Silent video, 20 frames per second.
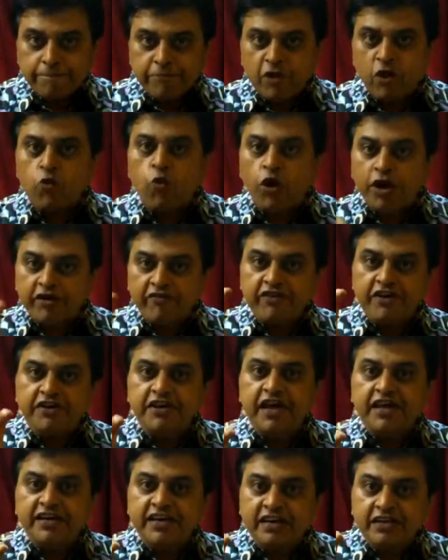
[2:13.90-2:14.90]
Now whatever
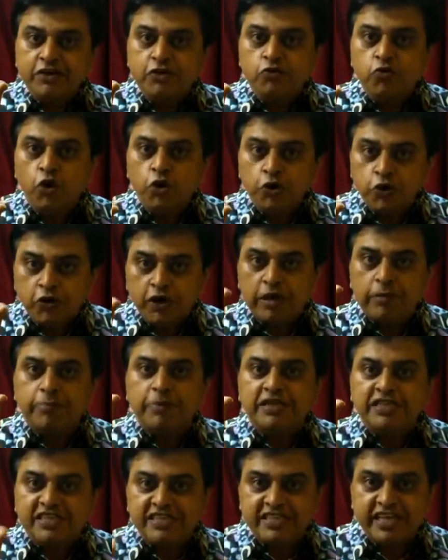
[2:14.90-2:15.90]
data you want to
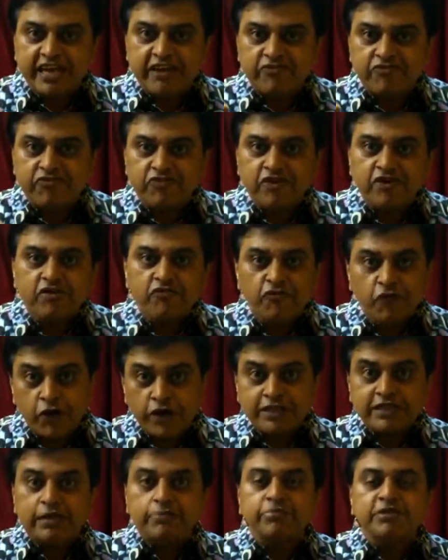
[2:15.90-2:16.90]
keep it safe, for
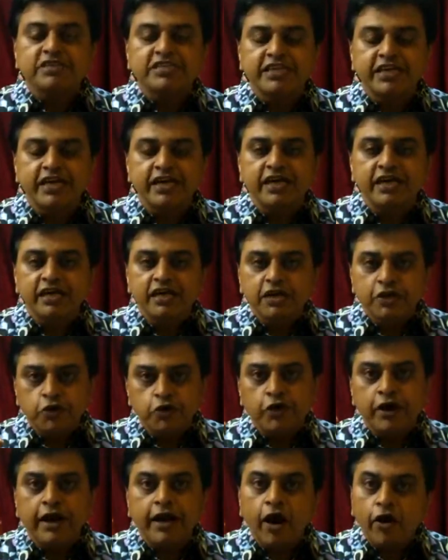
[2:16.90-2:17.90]
example, say
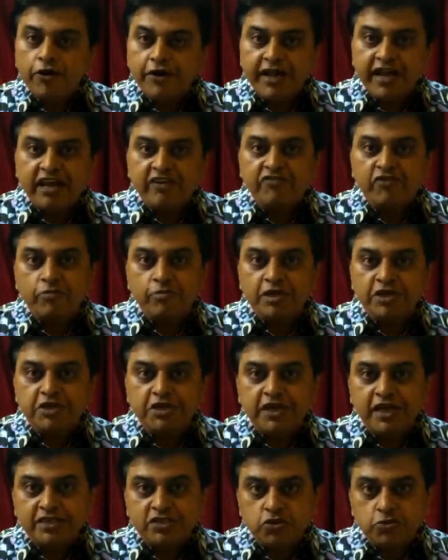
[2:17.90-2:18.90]
your accounting
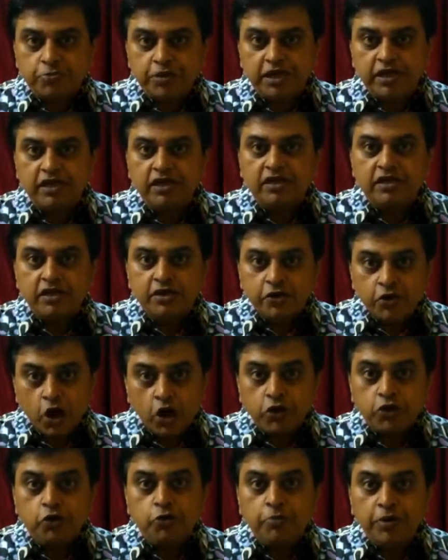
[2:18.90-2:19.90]
information has to be
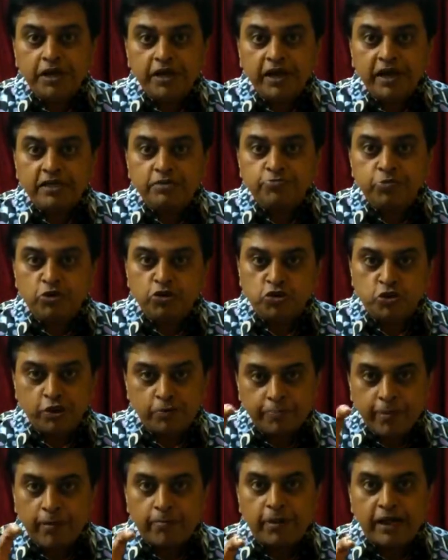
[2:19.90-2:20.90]
not to be exposed to
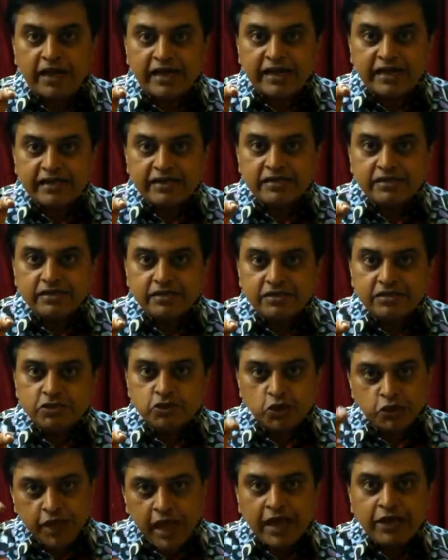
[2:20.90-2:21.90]
the public,
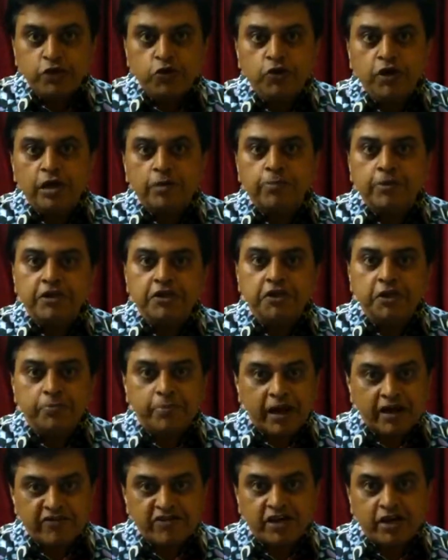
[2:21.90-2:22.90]
so that you keep it in the
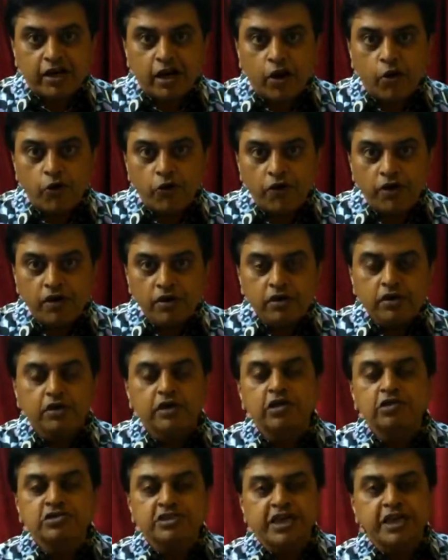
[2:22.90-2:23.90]
private cloud.
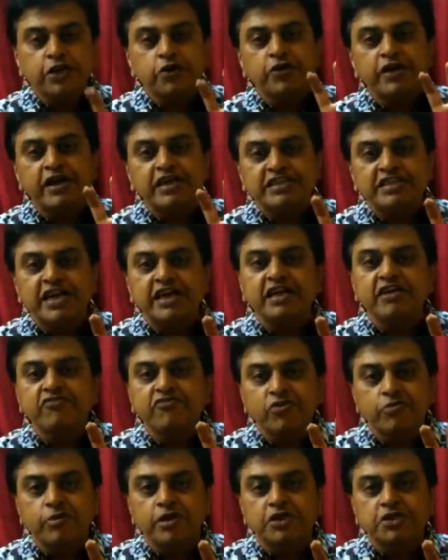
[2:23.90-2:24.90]
Now say your HR
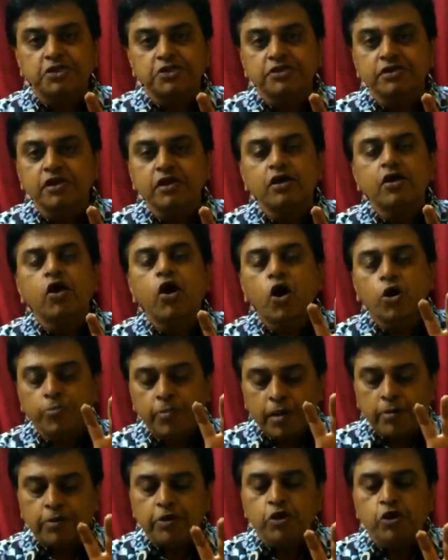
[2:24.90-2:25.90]
information or
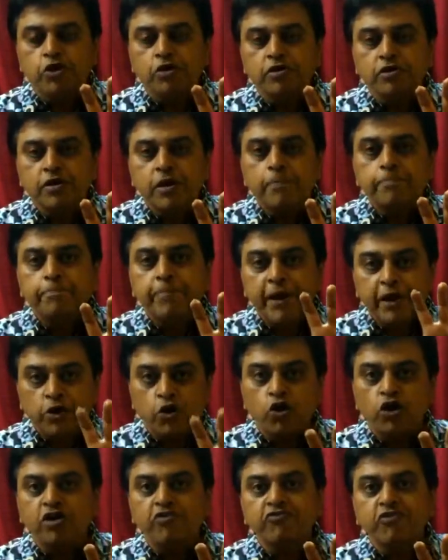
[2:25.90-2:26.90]
maybe your
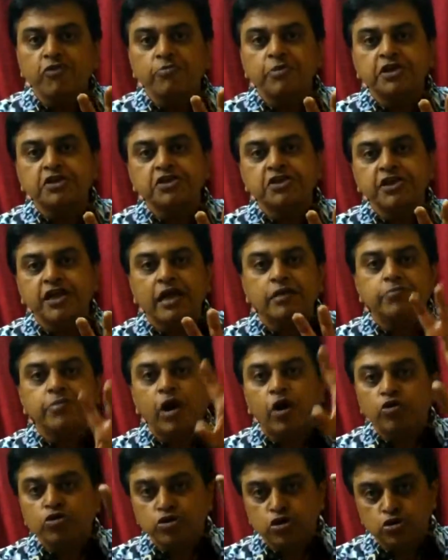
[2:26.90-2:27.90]
payroll information can be
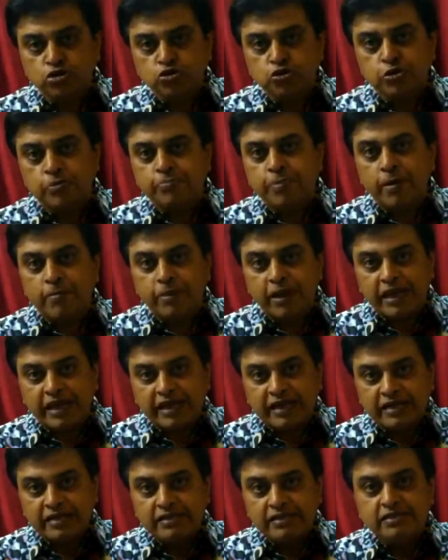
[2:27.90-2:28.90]
outsourced to the public,
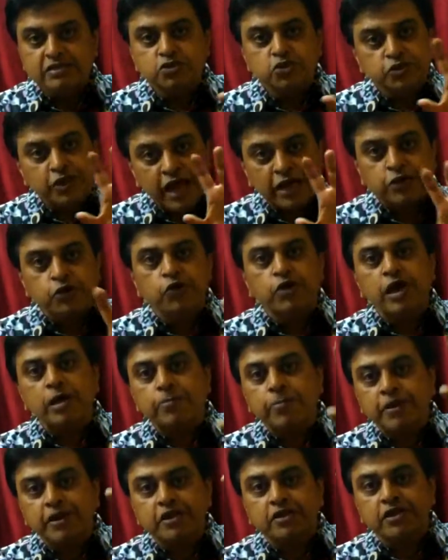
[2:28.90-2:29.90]
so that you
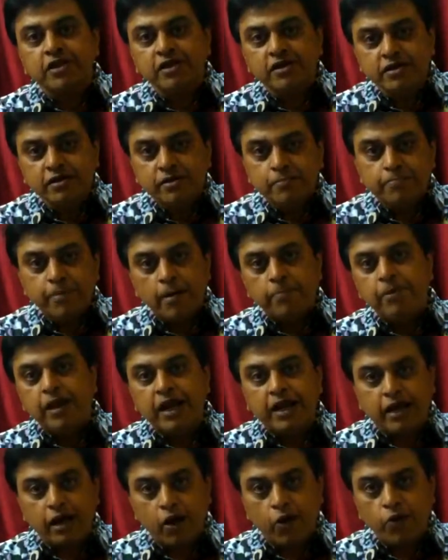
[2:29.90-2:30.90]
keep it in the
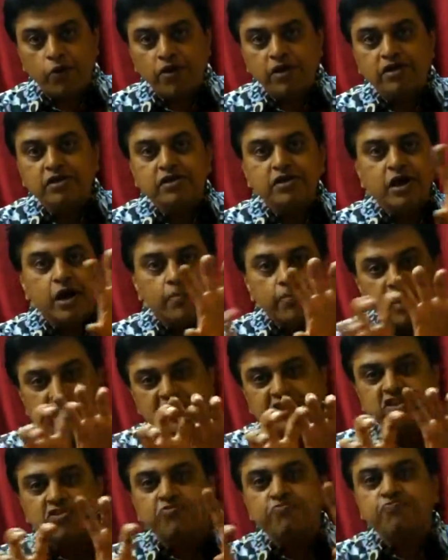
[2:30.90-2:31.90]
public cloud. A
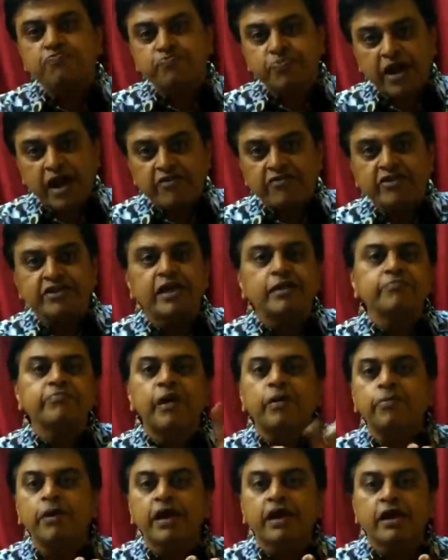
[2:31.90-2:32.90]
mix of private and
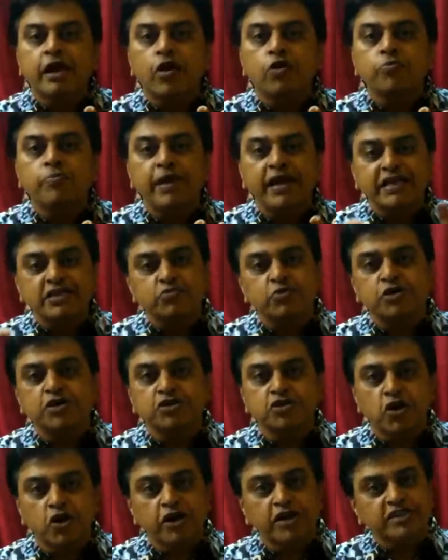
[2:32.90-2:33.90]
public cloud makes what
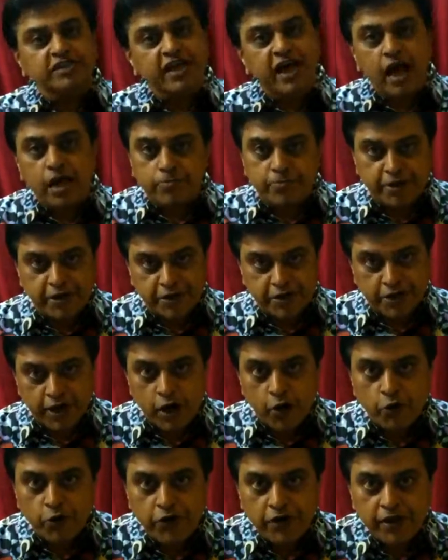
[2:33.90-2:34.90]
is called as a hybrid
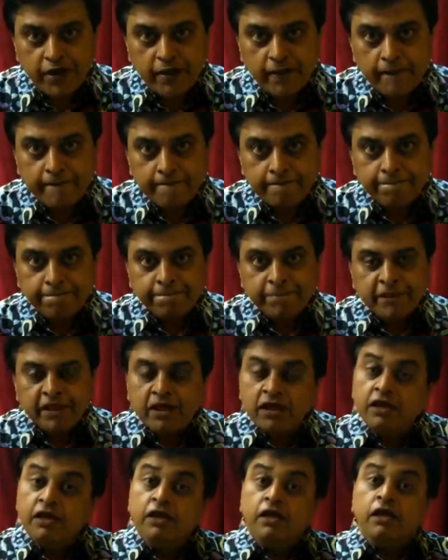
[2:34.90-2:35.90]
cloud.
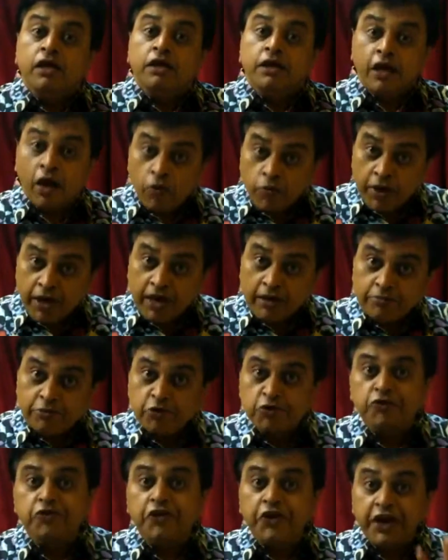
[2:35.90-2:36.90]
Now we come
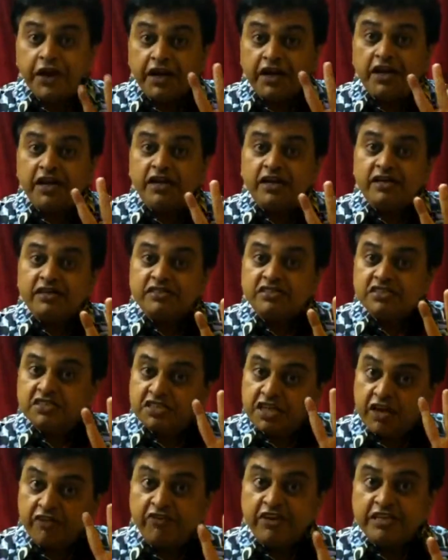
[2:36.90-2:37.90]
to three
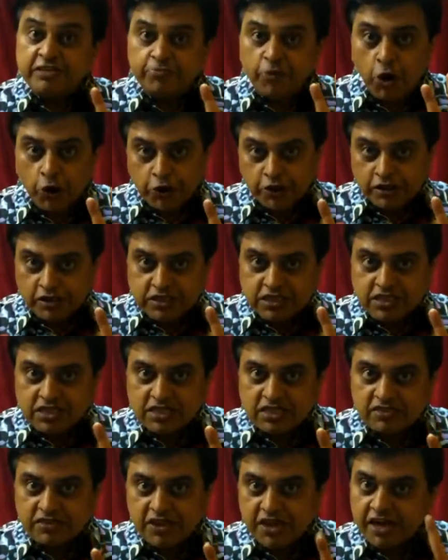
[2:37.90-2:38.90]
service
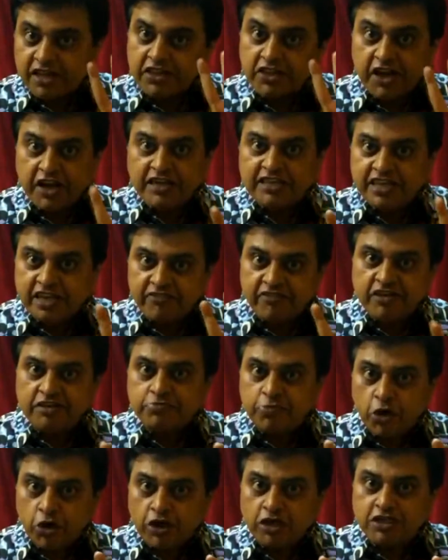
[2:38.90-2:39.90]
models. There are three
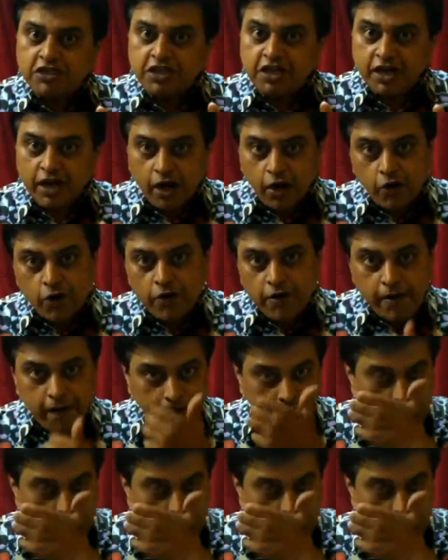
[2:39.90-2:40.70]
service models in cloud.